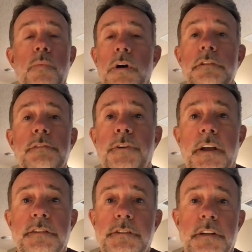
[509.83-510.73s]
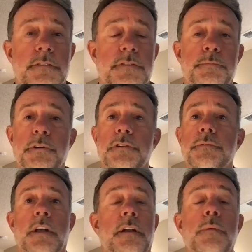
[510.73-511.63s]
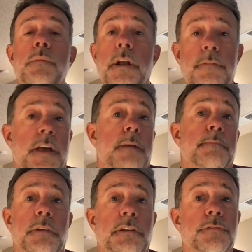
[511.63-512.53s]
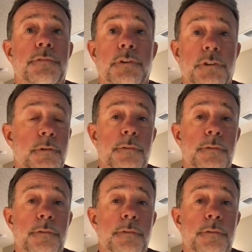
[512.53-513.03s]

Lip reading: well defined sense of spirituality, whatever that means for you.